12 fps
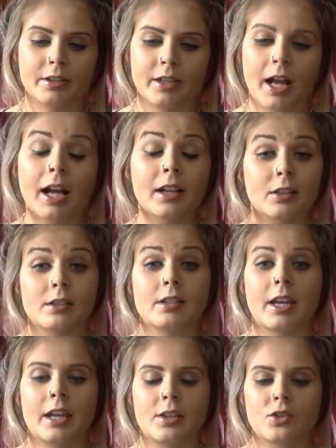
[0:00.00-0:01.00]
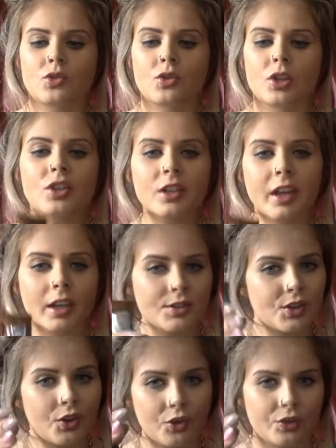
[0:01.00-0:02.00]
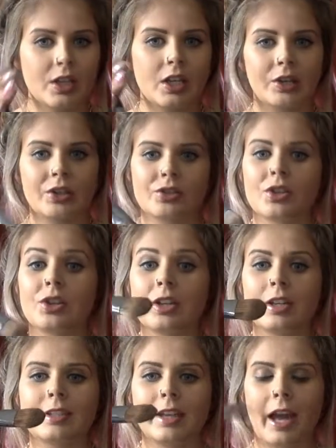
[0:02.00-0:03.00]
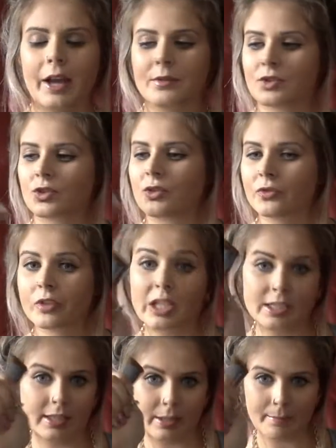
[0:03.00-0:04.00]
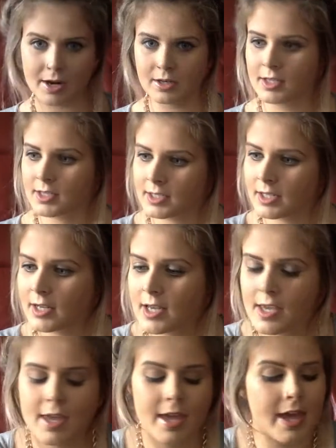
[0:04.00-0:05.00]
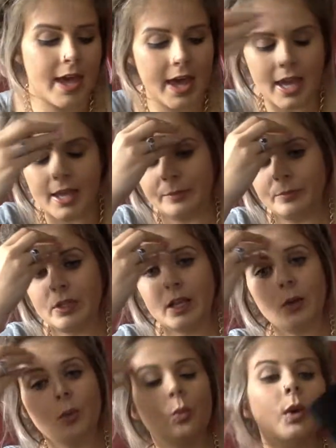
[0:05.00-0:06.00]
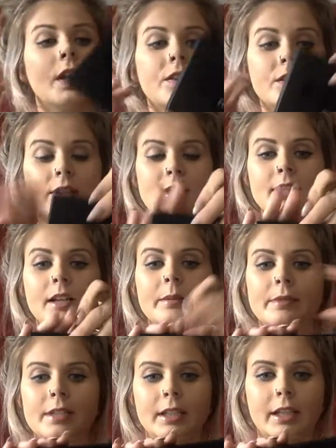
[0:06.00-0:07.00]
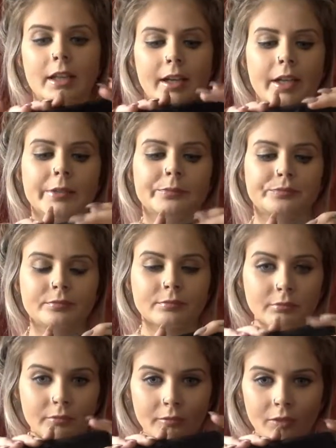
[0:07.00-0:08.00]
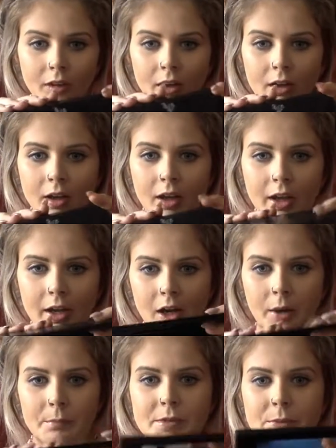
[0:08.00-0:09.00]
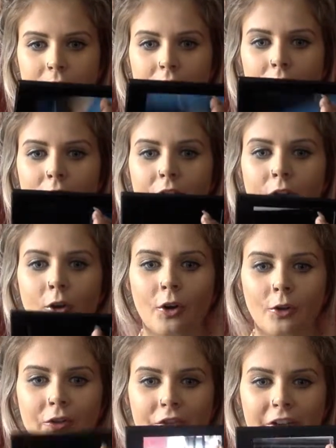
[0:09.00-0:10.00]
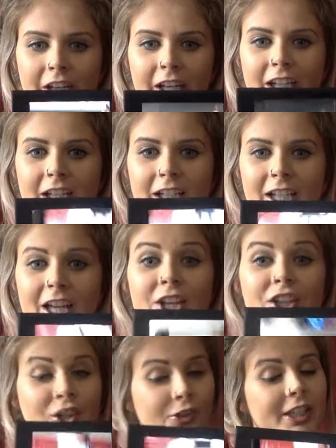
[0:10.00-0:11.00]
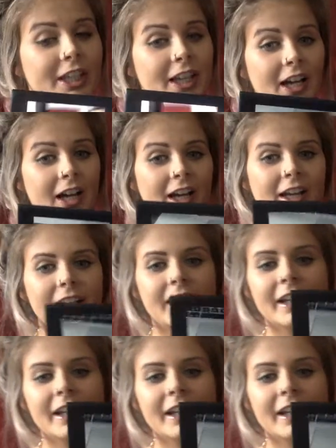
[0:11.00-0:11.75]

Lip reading: angled end, so that you can get into all the areas that you need to get. So this is a must. With the sculpting kit, it comes with all three. Not only that,